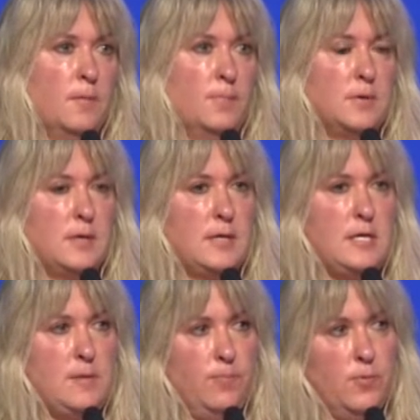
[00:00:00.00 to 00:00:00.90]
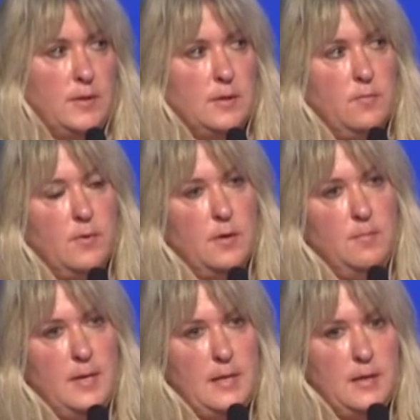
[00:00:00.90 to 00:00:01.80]
But the key point I want to
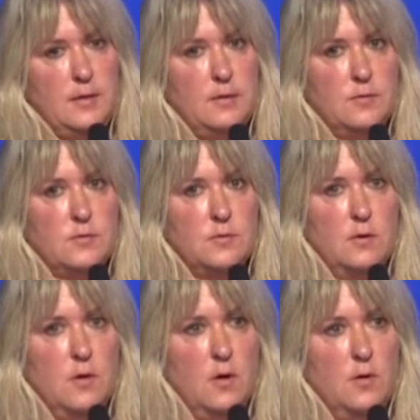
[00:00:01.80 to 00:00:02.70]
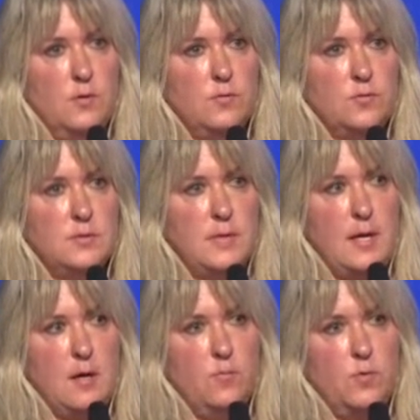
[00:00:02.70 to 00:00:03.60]
make here is
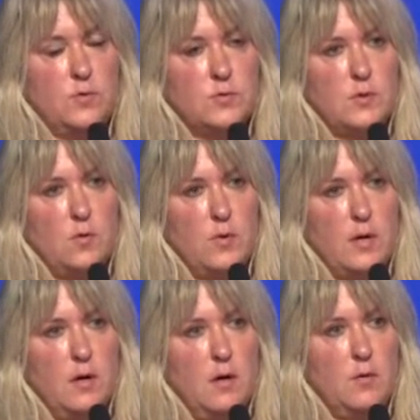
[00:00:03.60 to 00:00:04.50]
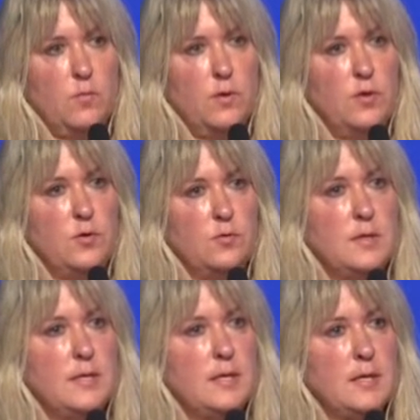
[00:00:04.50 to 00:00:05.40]
understand what is going on with your
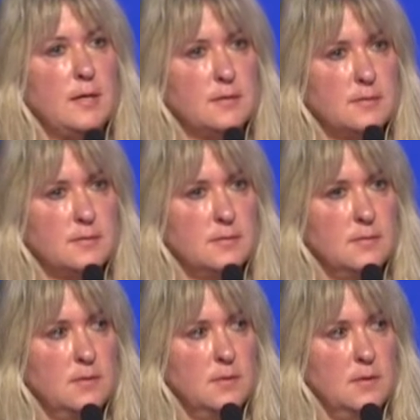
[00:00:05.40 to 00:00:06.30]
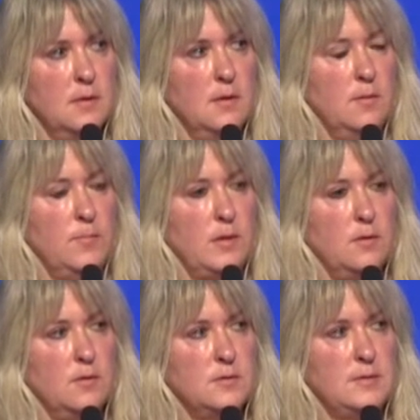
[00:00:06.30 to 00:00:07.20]
DNS
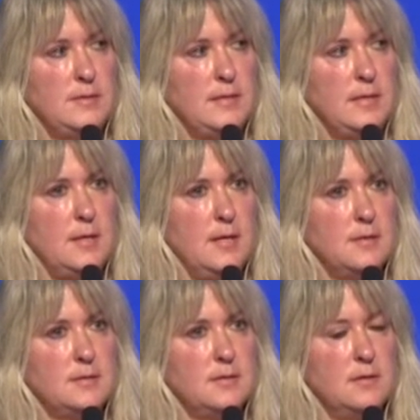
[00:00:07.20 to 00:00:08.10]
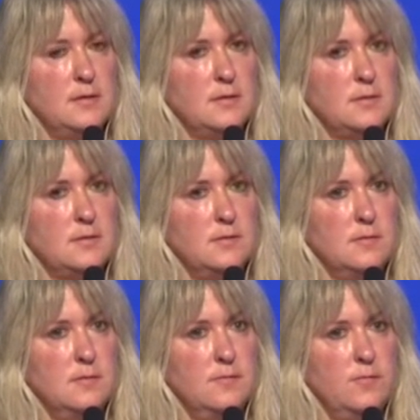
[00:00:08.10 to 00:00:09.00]
because DNS is
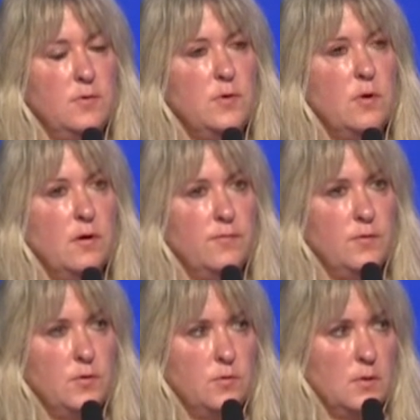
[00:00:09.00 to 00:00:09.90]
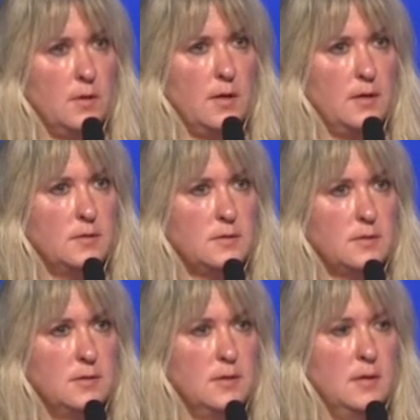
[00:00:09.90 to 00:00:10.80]
very often
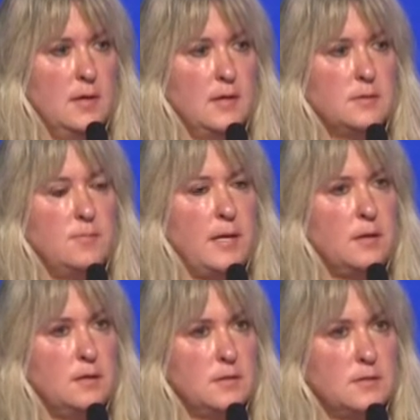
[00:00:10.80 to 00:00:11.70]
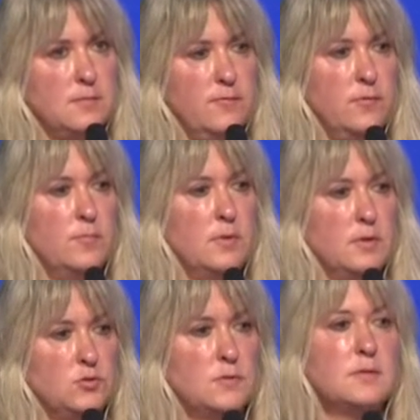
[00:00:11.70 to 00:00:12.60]
utilized as a mechanism for
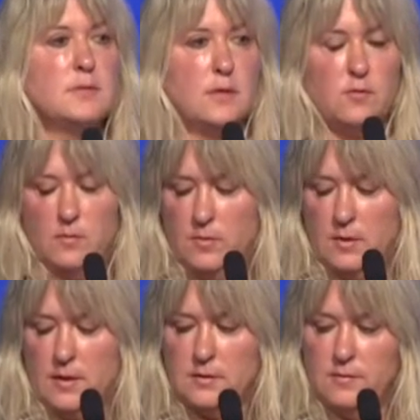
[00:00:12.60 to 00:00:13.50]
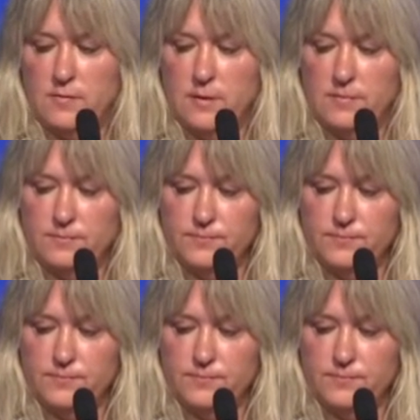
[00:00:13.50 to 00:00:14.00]
malicious and criminal activity.